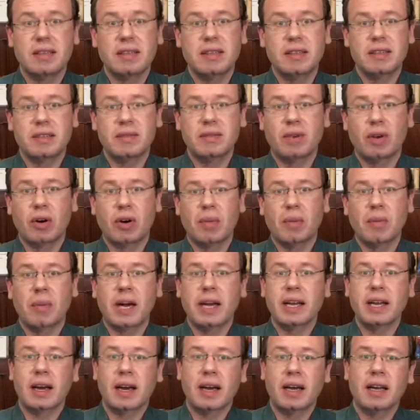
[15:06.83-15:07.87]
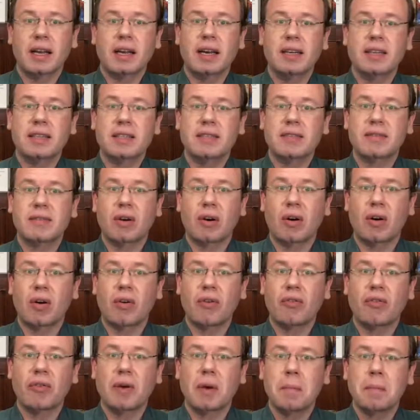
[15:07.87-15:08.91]
These were my highlights
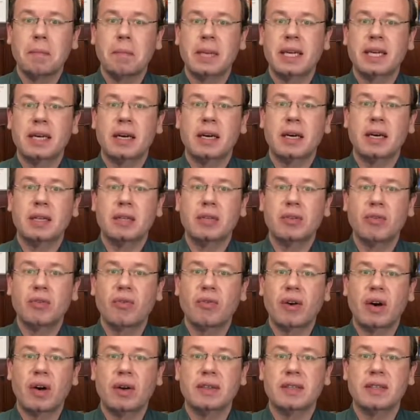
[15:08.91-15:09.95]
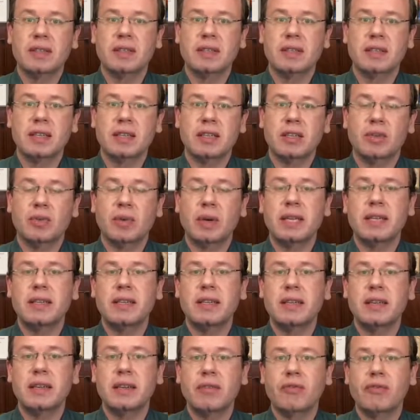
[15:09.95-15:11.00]
of Miccai
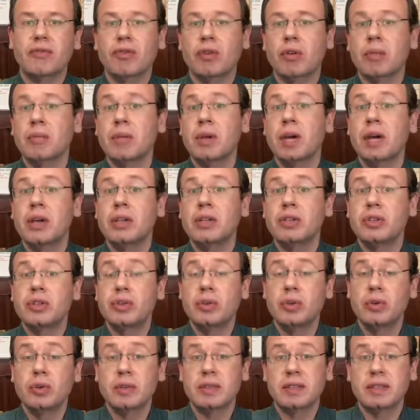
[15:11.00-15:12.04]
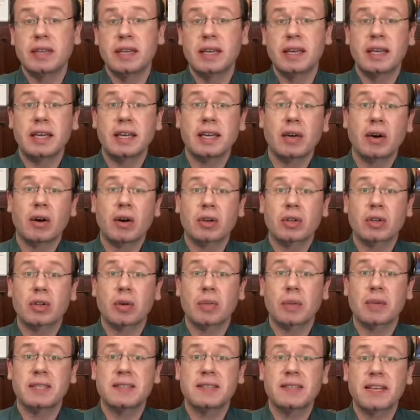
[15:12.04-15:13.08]
2020 from Tuesday,
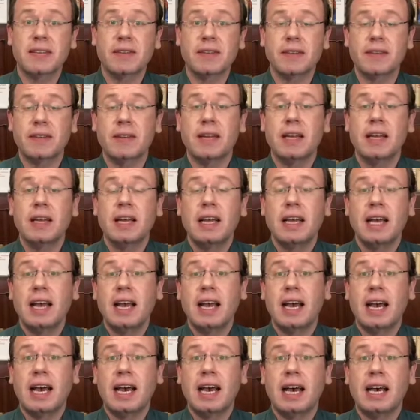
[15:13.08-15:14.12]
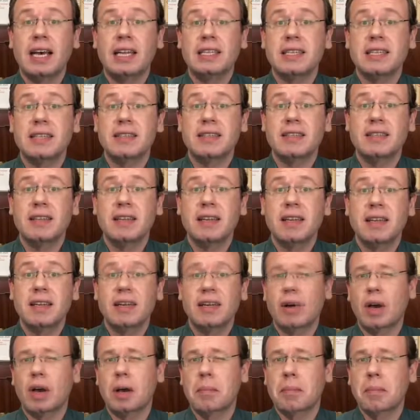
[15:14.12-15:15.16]
October 6th. And
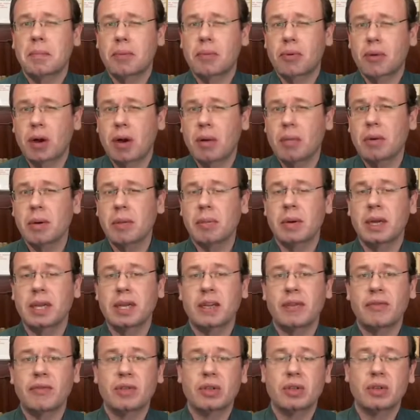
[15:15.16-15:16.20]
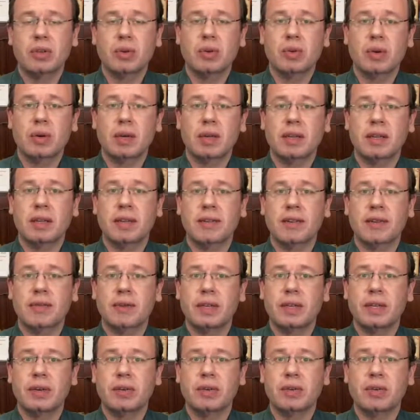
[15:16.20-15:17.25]
I probably will do another
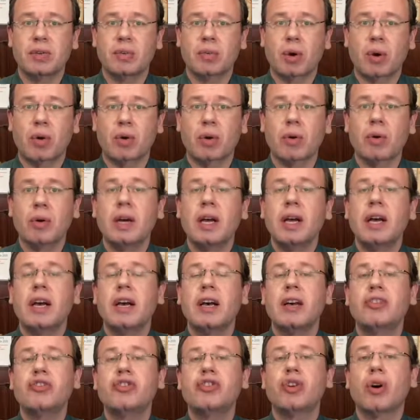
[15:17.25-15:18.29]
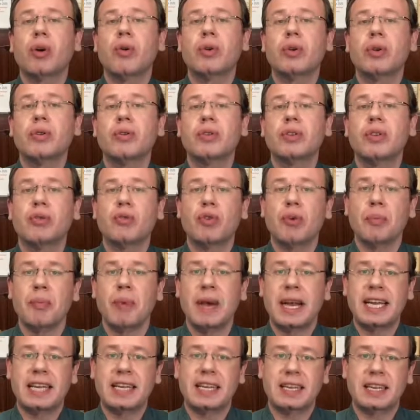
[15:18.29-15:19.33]
video tomorrow and show you the
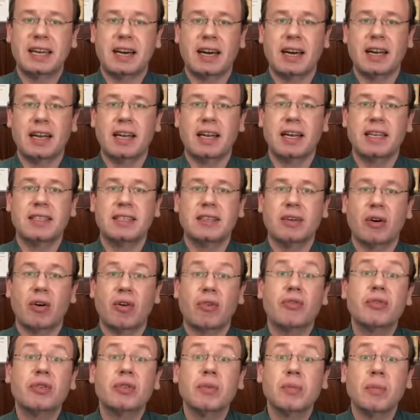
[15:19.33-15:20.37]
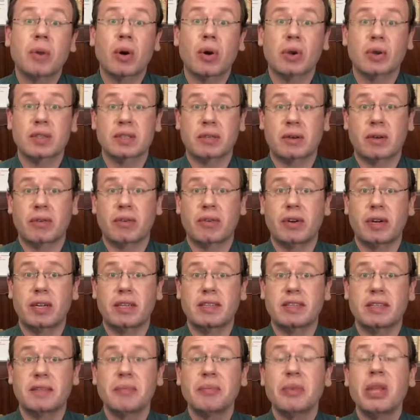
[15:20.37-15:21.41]
remaining highlights of tomorrow's conference.